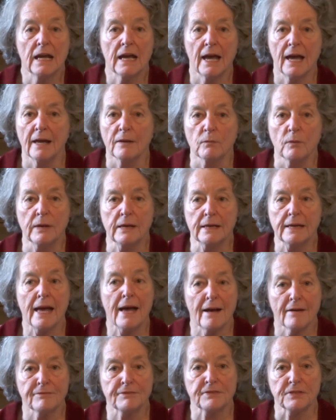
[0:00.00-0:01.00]
and we
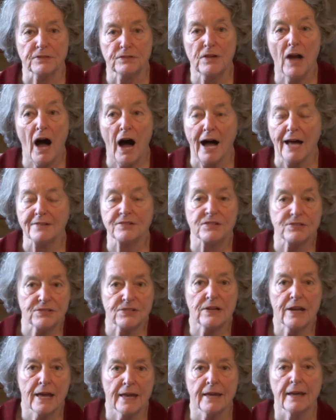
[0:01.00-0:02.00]
have to
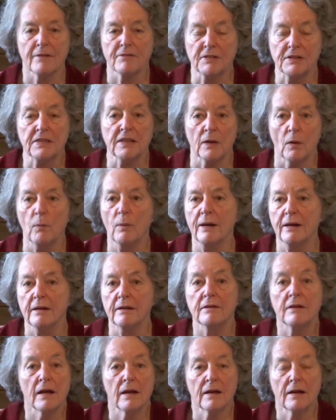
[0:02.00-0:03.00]
not take everything away